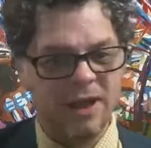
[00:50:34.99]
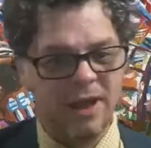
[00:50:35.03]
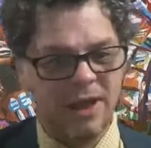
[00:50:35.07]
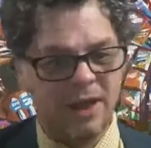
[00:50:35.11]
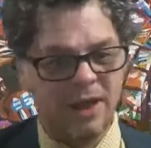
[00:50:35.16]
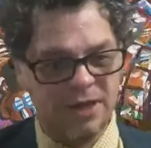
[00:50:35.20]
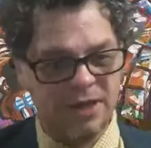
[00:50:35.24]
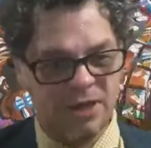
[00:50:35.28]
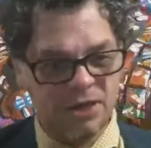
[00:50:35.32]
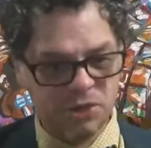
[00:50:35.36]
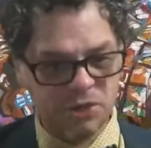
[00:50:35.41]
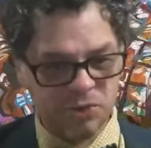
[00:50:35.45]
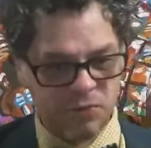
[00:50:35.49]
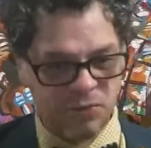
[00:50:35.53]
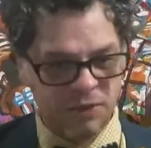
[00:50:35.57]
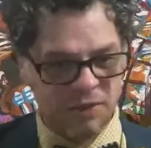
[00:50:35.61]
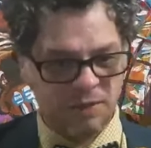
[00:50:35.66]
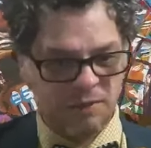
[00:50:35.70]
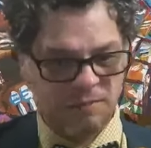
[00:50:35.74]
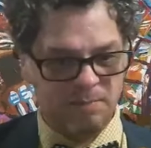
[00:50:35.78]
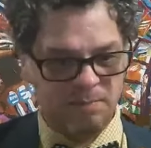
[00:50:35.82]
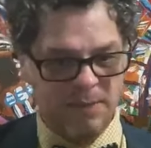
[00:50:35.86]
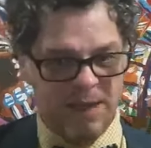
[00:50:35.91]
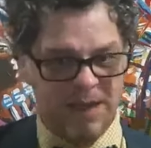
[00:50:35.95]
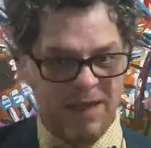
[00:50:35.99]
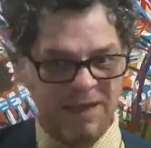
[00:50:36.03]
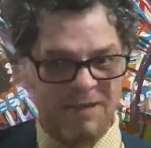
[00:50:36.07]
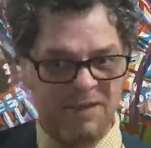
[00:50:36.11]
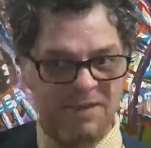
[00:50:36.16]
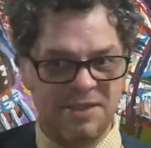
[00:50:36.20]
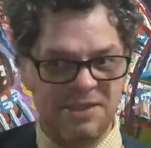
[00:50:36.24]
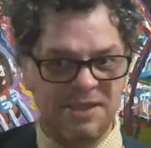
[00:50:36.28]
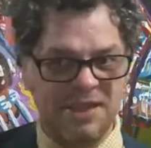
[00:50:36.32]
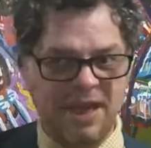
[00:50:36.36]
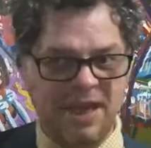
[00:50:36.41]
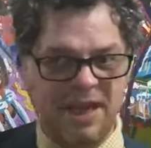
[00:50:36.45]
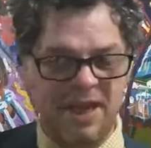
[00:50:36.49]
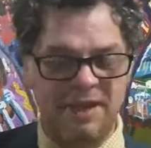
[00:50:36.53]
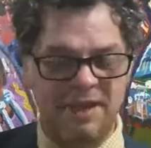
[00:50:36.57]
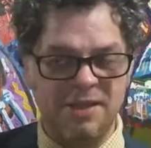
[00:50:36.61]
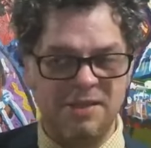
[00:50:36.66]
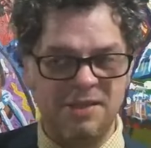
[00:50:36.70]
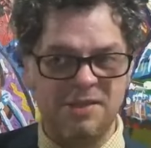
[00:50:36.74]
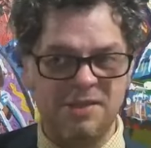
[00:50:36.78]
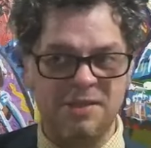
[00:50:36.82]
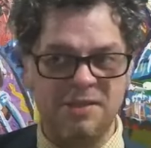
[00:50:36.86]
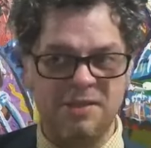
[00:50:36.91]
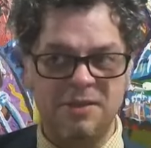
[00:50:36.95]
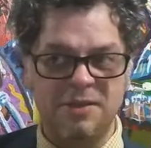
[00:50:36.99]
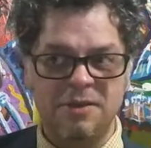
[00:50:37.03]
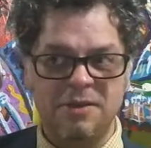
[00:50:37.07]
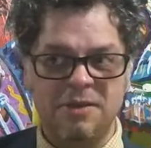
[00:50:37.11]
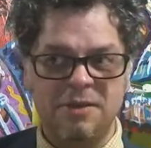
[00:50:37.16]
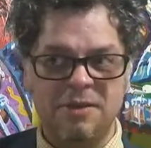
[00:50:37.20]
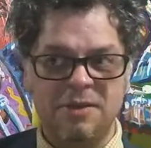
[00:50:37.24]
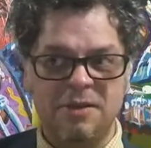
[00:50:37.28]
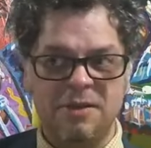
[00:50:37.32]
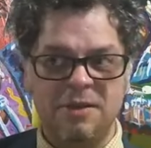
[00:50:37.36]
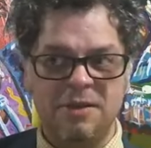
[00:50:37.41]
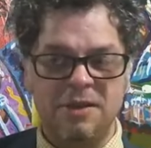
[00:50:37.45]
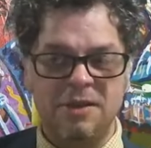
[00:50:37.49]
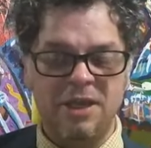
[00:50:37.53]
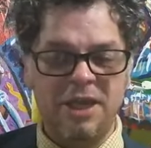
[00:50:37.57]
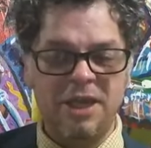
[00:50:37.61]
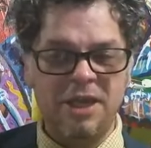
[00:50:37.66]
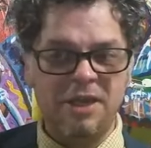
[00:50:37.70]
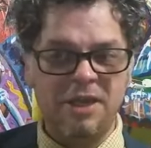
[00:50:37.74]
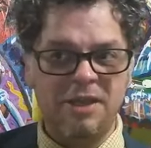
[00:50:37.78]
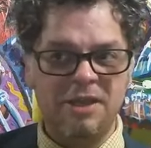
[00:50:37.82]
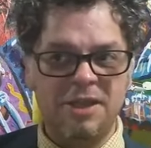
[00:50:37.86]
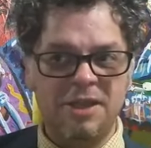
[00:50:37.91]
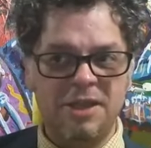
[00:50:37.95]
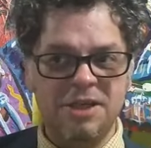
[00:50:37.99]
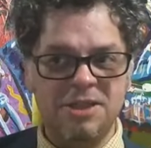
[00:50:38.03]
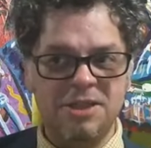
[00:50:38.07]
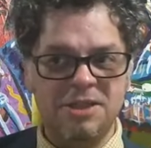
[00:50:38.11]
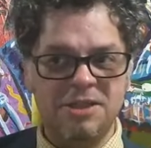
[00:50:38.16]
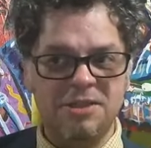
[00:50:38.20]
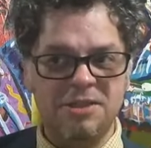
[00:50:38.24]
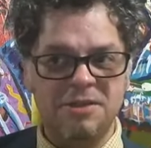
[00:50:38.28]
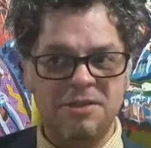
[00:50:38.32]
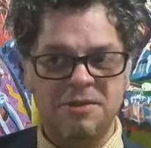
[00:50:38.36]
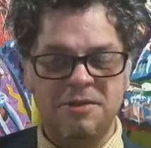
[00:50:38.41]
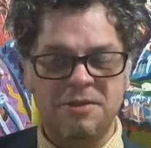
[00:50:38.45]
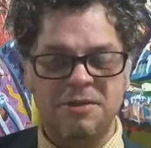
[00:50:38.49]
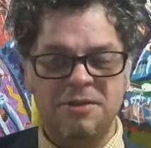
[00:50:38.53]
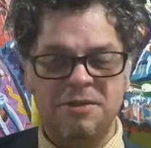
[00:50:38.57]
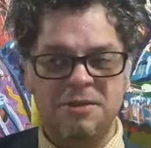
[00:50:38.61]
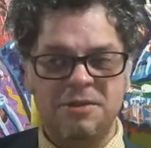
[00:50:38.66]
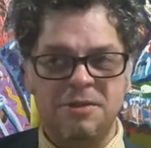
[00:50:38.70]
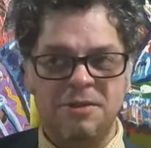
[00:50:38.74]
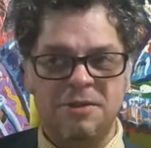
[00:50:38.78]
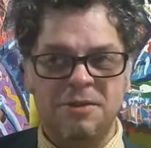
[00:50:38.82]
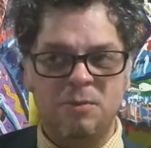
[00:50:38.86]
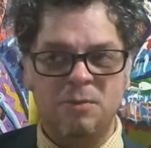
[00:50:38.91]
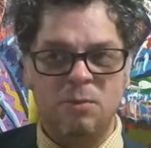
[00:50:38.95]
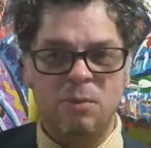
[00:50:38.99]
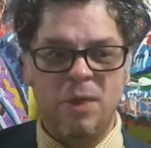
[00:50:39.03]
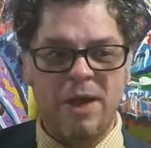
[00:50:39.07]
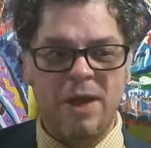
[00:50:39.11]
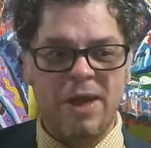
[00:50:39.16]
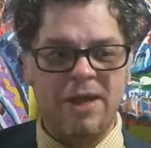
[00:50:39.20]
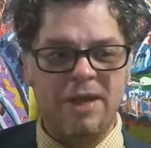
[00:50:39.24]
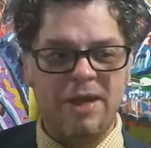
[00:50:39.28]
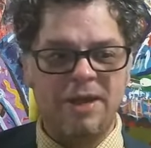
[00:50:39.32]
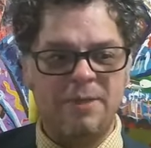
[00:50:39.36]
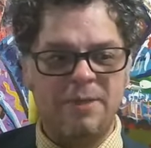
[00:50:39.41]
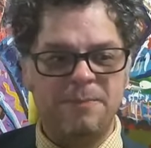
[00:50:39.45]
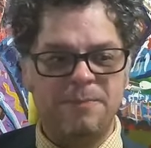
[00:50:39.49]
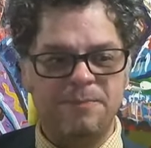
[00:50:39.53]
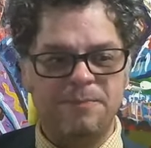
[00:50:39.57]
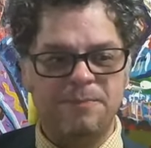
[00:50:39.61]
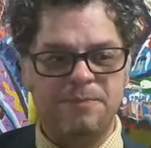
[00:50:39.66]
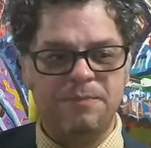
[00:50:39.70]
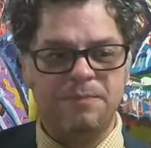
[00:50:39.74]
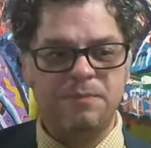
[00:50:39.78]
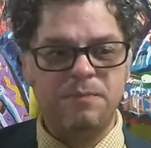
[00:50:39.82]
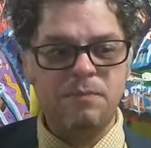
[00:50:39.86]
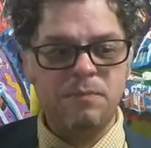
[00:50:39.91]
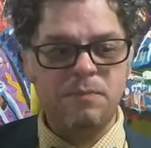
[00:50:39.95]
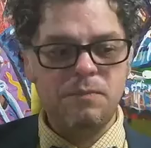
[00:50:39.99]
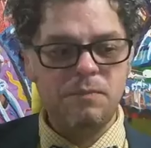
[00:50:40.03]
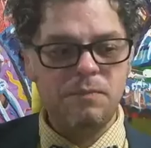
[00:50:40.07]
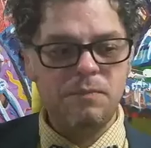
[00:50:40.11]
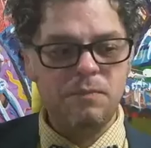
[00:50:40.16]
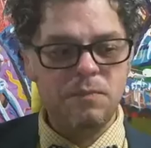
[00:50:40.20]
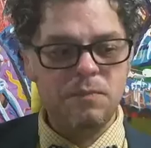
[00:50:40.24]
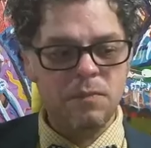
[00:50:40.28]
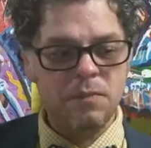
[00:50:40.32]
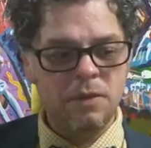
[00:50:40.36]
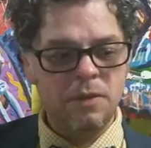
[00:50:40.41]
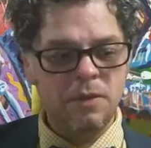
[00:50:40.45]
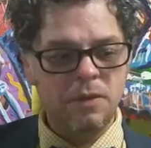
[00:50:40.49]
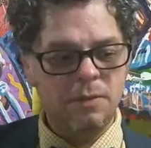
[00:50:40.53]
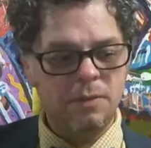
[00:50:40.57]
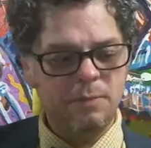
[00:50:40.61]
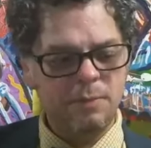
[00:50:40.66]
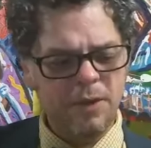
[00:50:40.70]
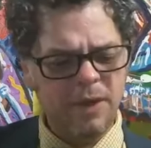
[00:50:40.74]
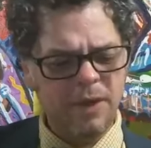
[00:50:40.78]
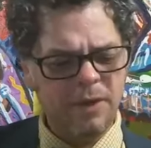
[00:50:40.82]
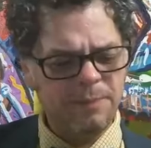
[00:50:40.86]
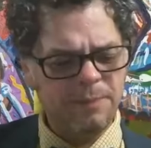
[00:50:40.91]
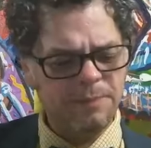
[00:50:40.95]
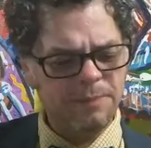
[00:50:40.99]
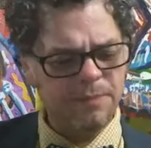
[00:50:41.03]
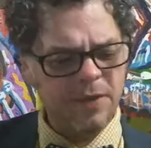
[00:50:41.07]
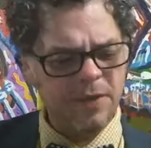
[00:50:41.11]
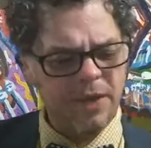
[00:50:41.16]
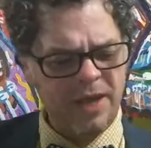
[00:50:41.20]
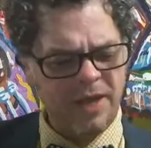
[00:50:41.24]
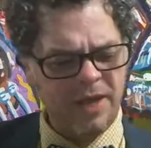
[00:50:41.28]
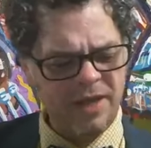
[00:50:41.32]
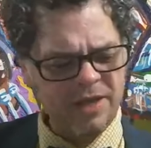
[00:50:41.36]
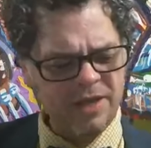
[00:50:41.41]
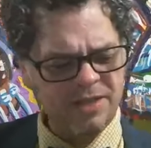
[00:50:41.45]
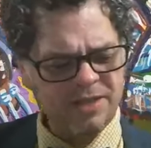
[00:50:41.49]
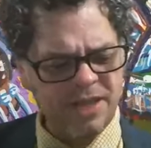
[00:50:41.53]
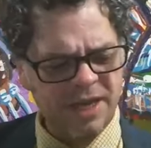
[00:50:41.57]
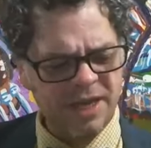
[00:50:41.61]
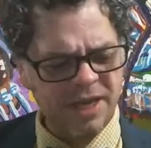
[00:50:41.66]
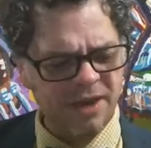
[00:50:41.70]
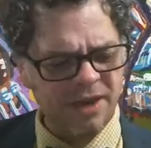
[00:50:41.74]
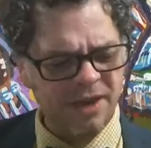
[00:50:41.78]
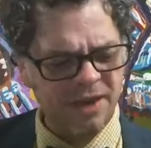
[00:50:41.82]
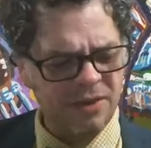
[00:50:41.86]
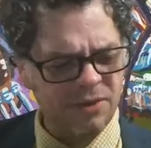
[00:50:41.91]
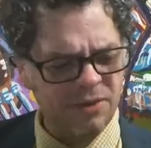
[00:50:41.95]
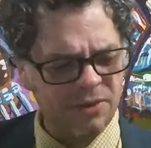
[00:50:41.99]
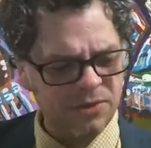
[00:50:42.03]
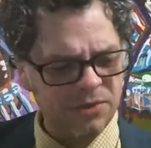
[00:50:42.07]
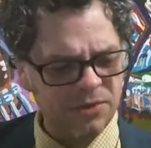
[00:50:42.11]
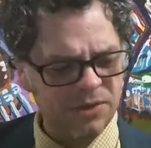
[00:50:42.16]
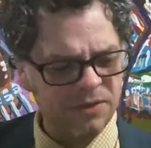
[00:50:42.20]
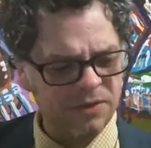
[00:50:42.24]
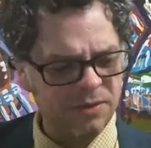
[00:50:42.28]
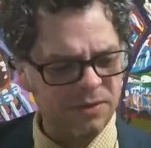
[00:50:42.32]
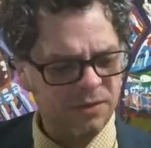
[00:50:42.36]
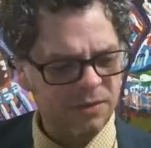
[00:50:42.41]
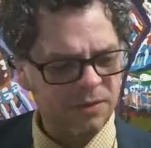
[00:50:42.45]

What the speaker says: I had history, math, science, English, writing. But I had to take all those